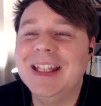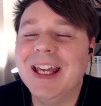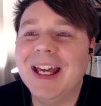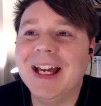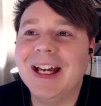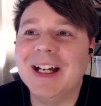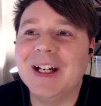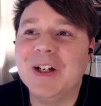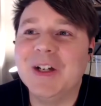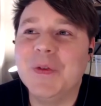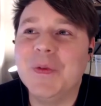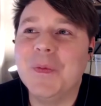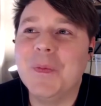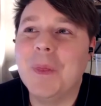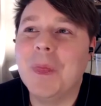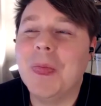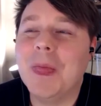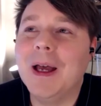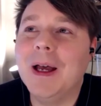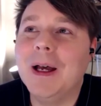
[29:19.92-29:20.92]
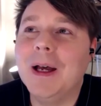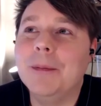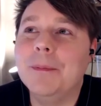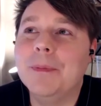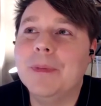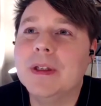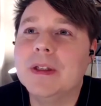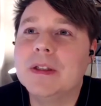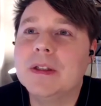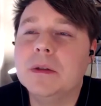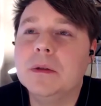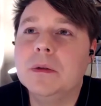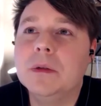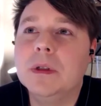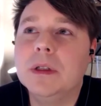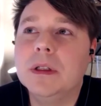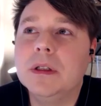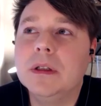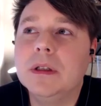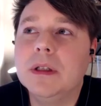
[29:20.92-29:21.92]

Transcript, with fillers: yeah. Um, so